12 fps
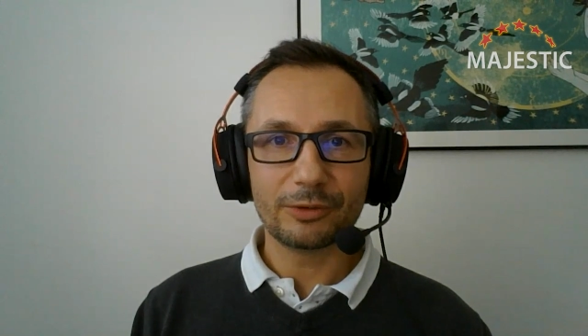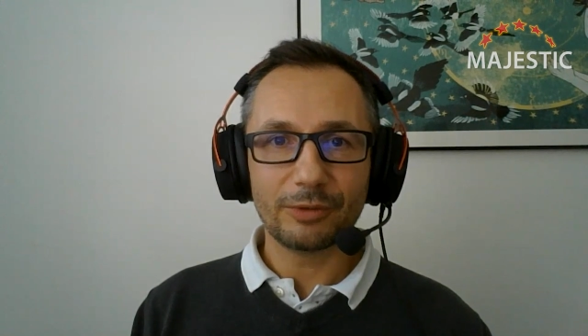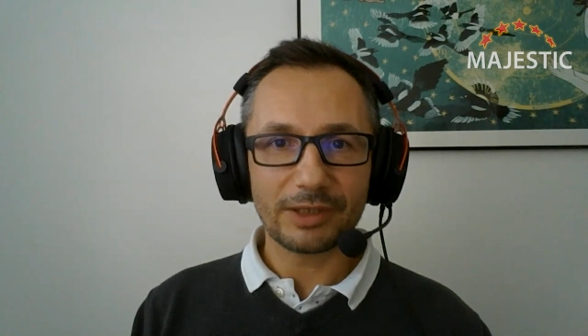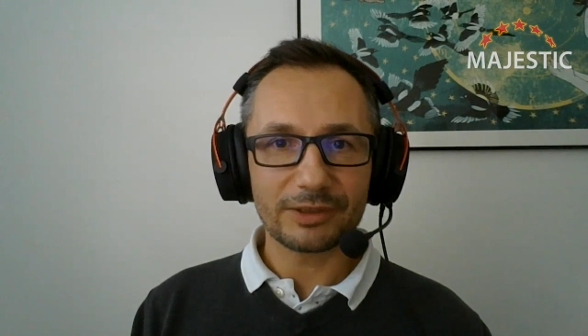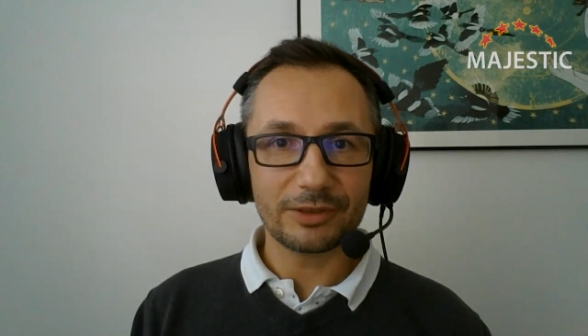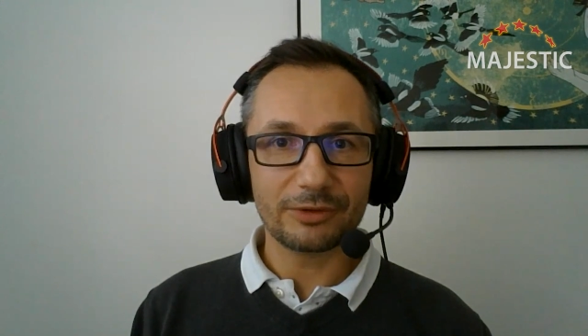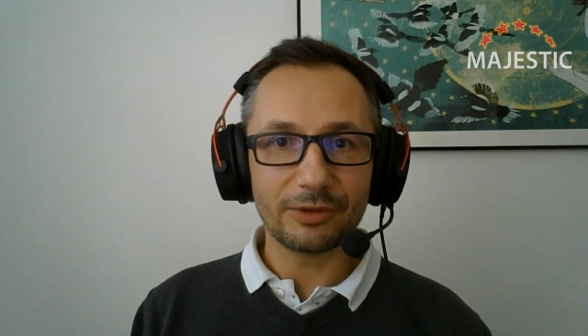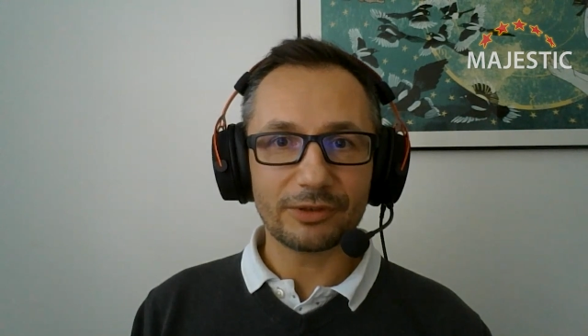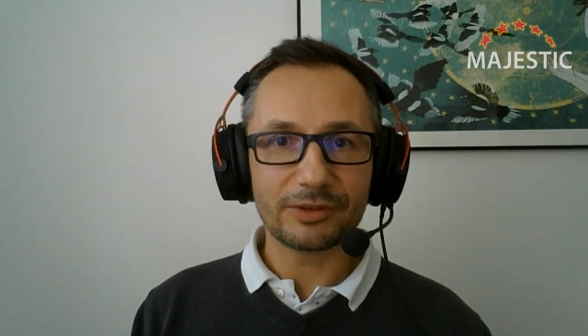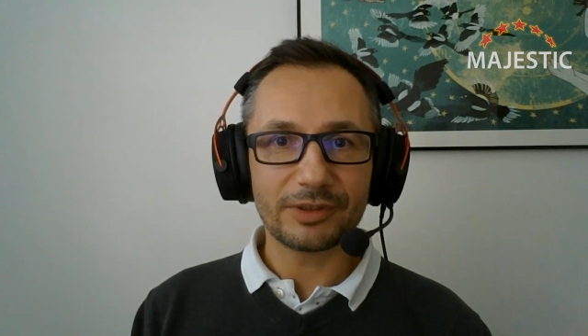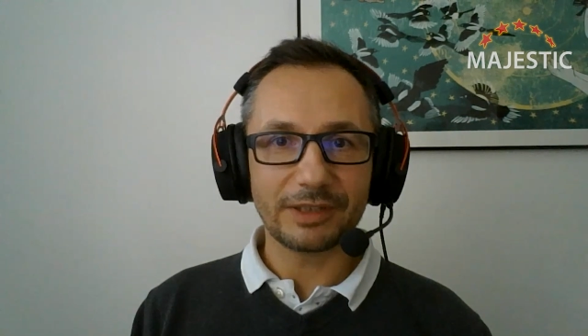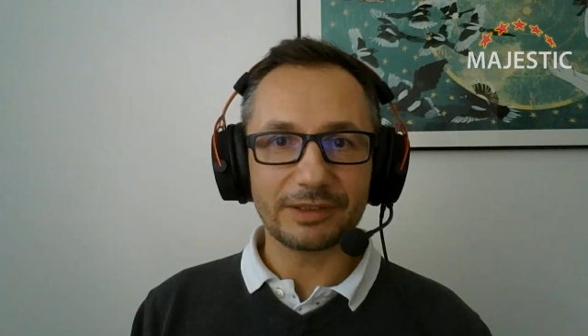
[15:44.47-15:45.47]
to actually
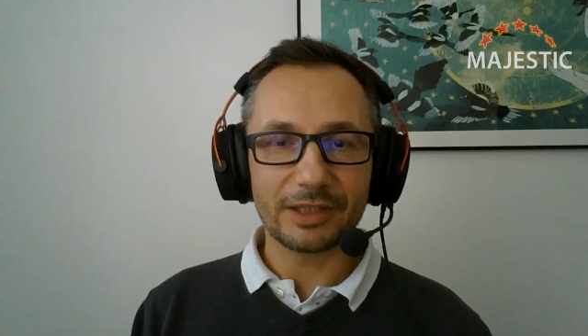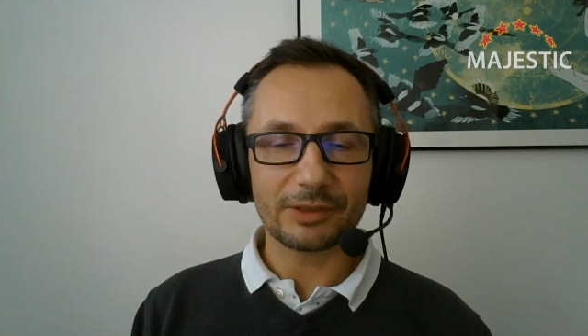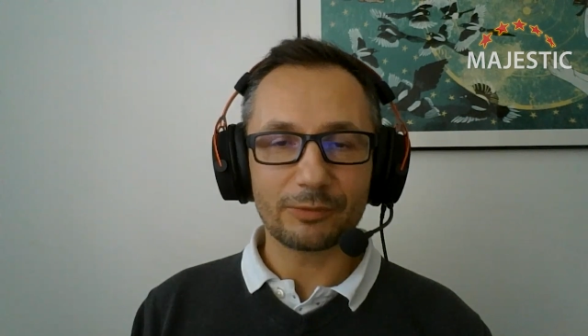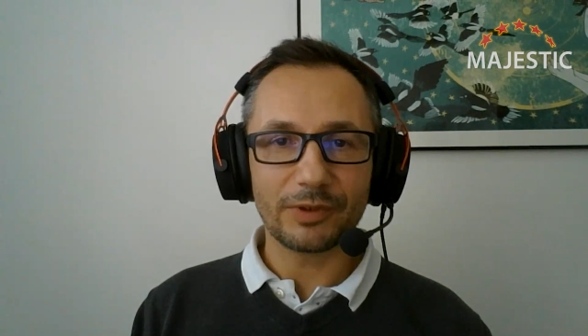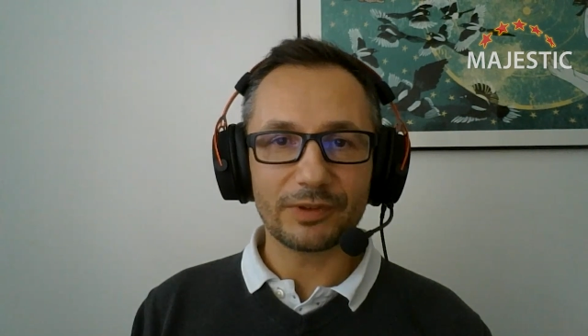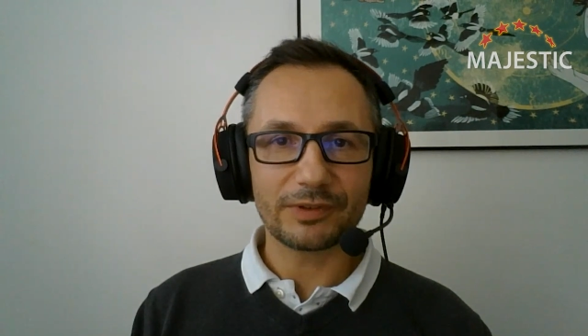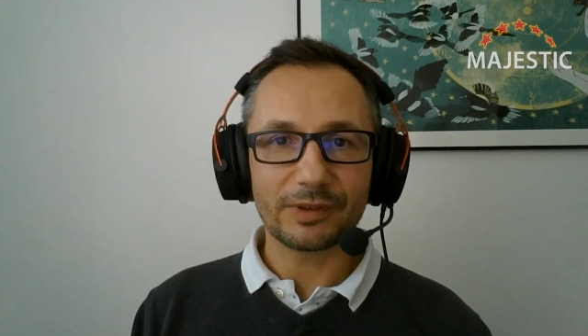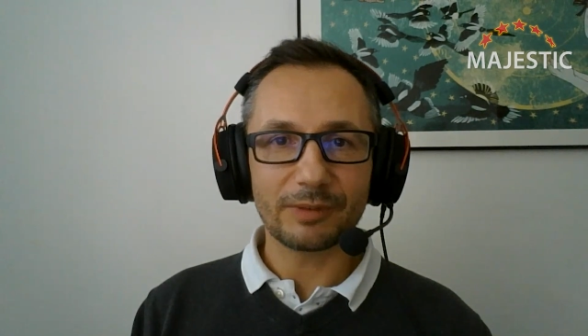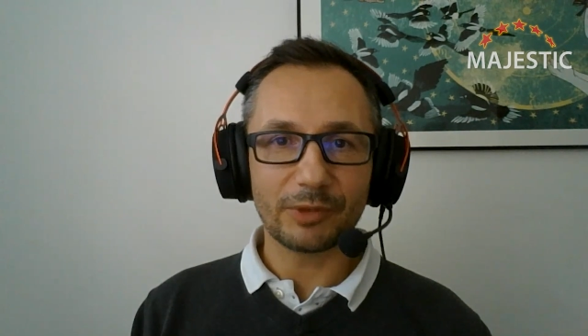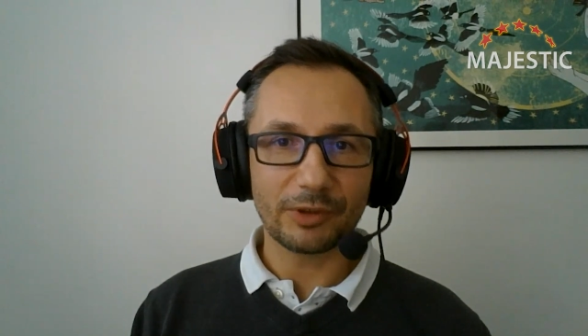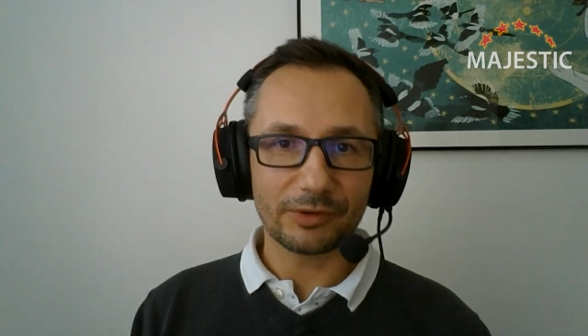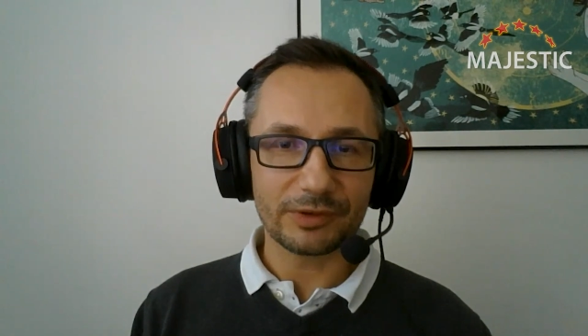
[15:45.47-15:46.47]
not take that risk,
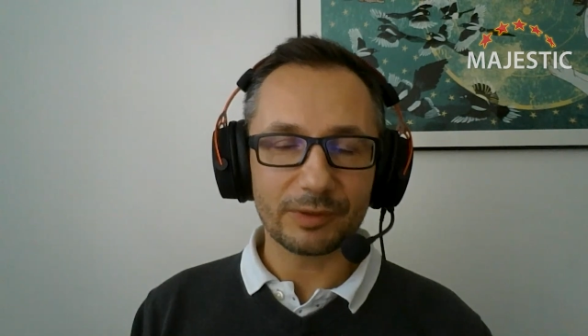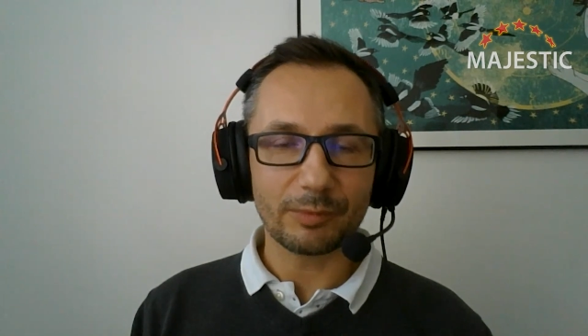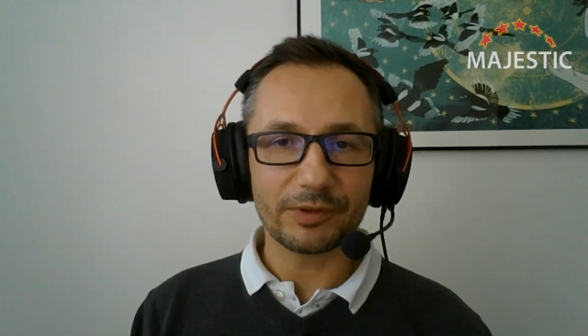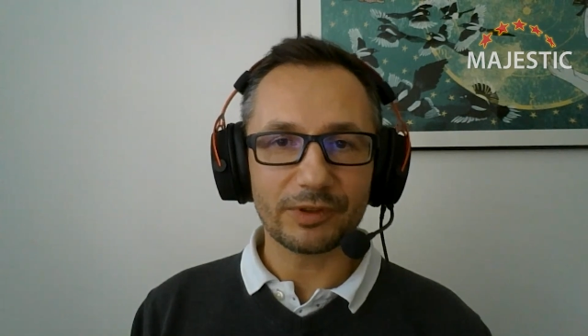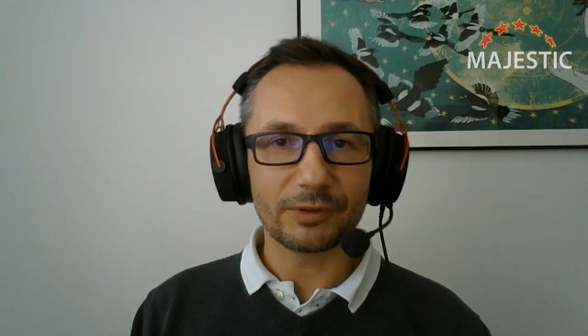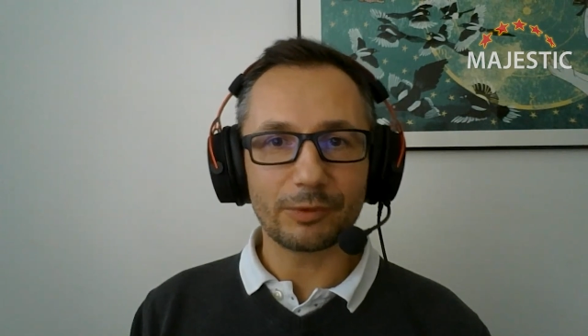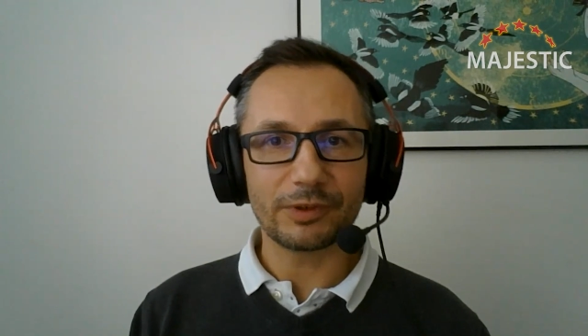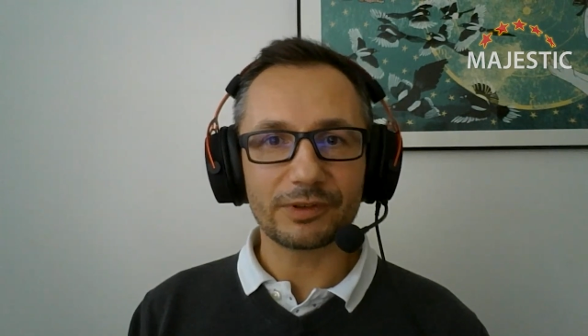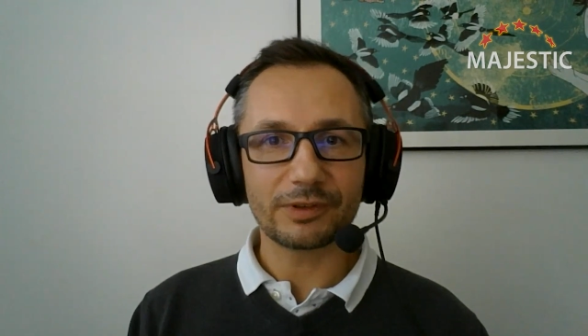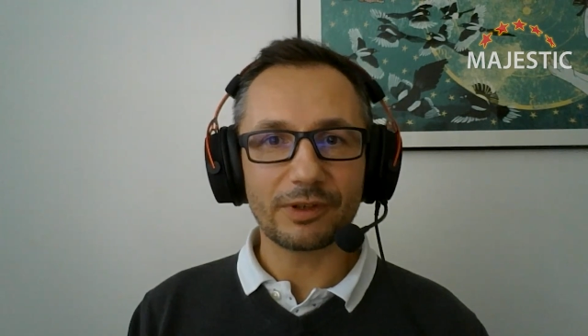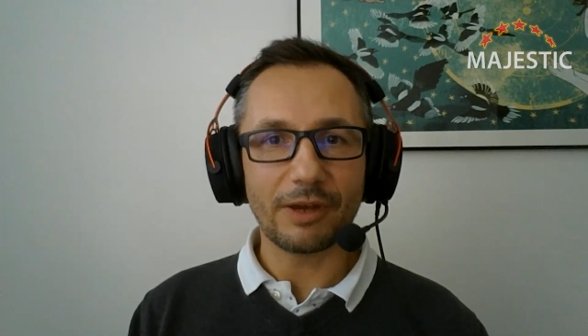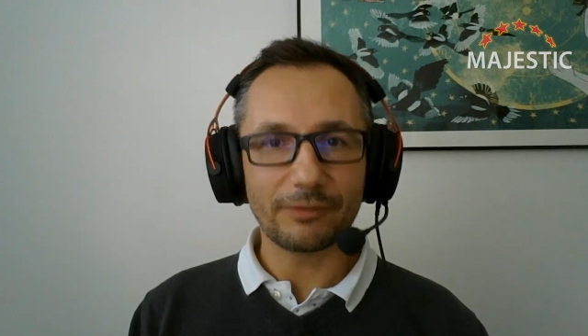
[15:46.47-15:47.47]
because it's a business
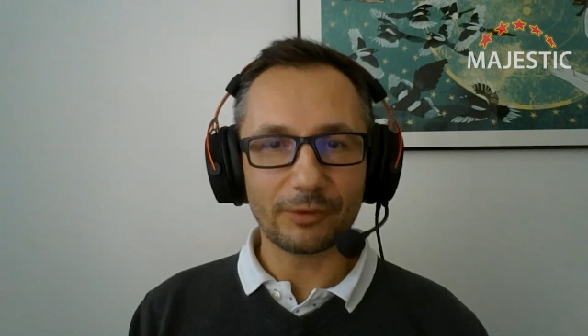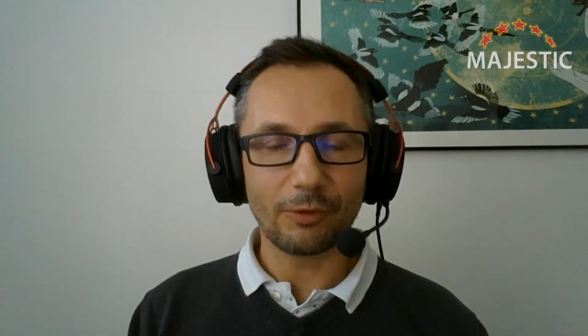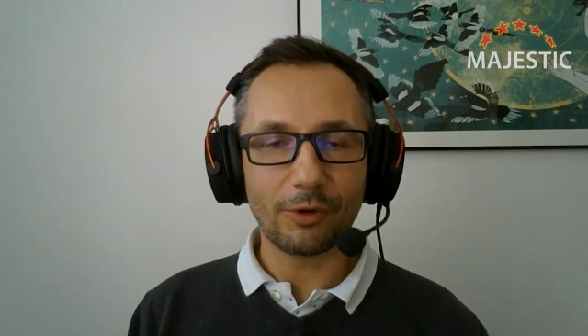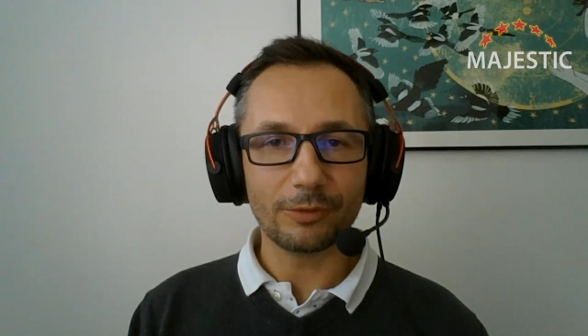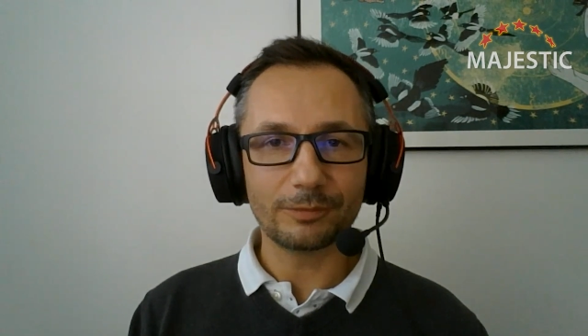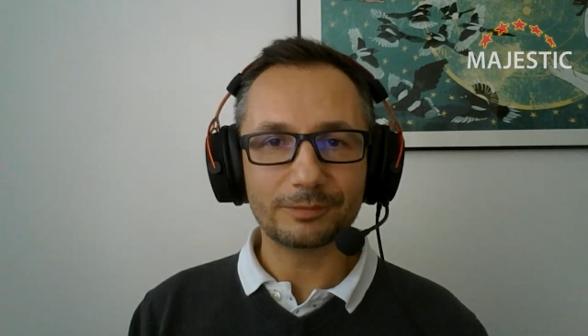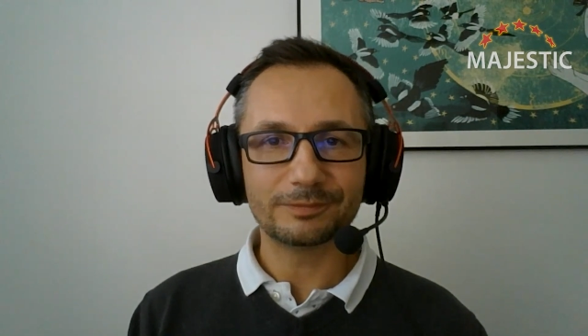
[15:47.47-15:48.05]
risk after all.